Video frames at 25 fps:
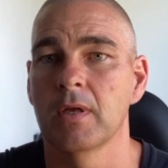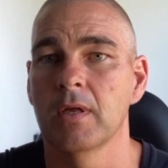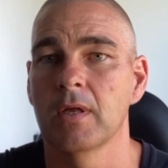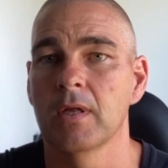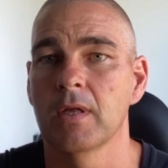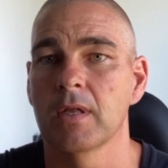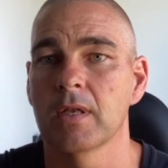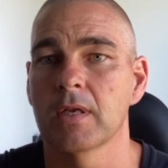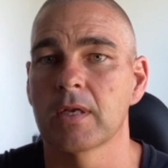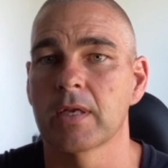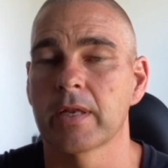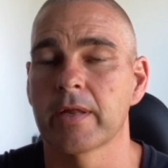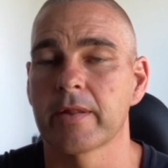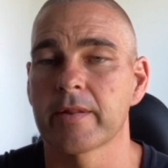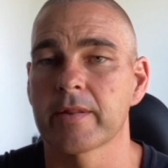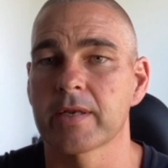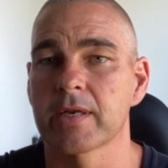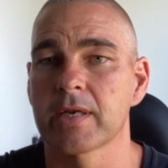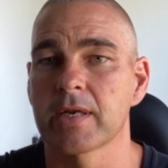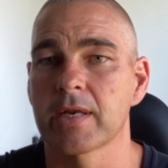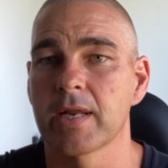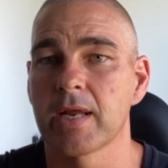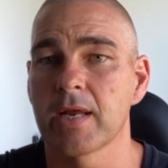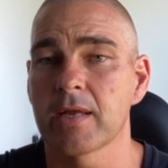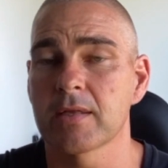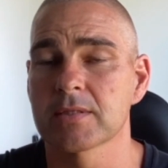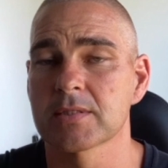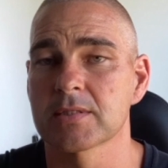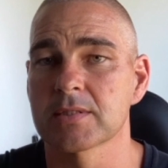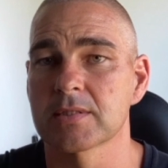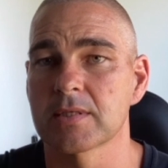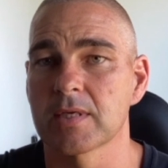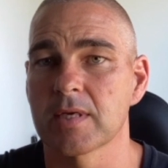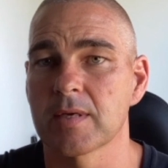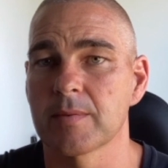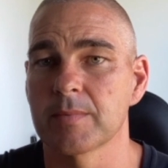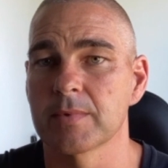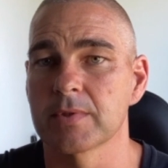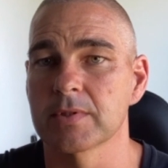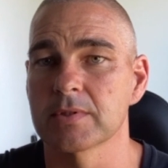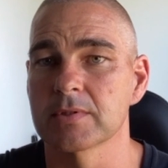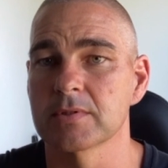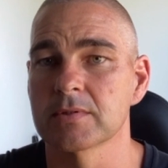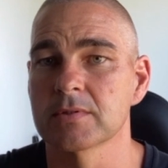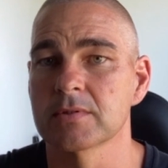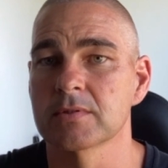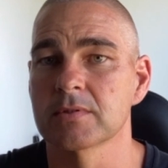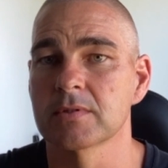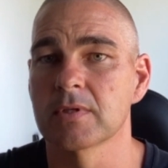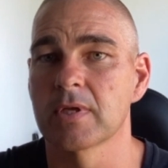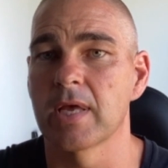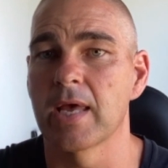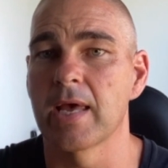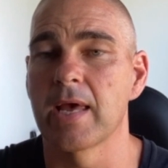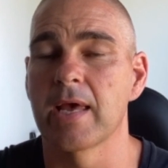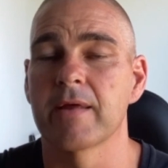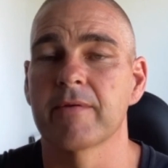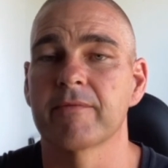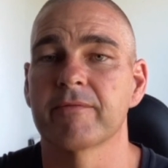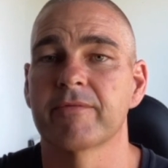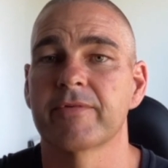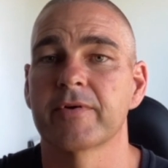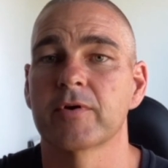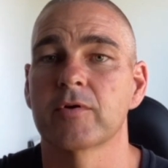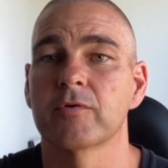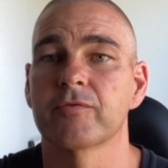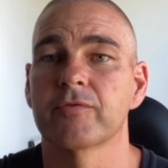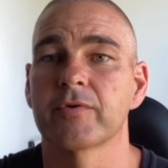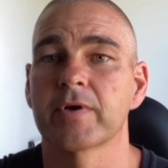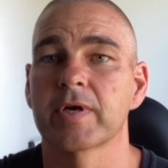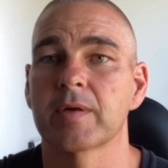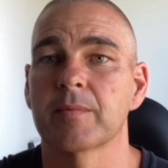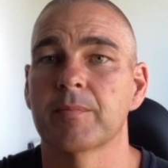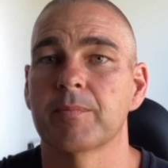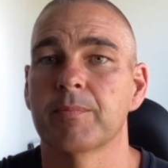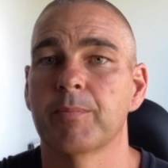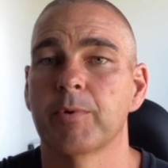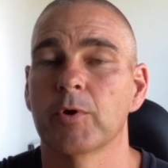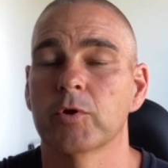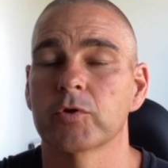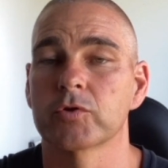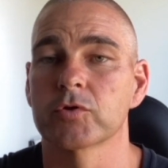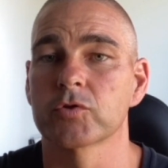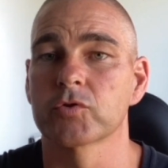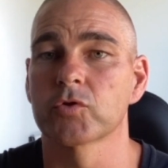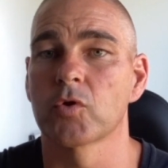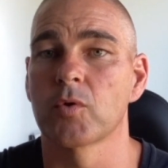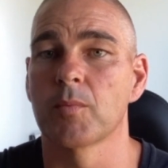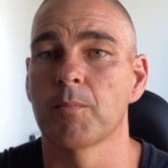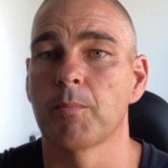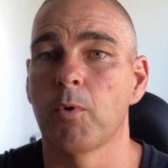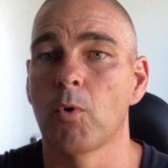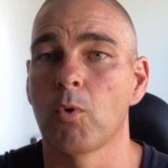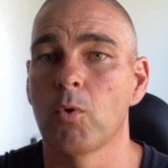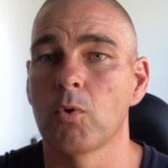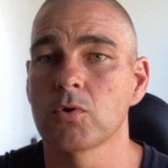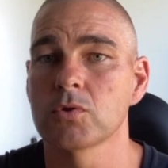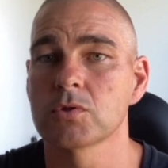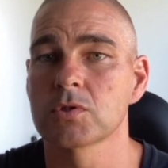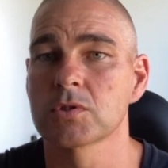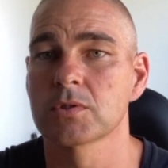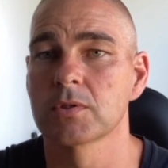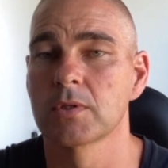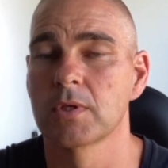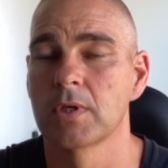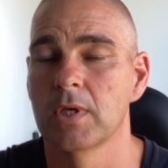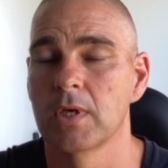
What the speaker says: Now the next step is, and feel free to put this on pause.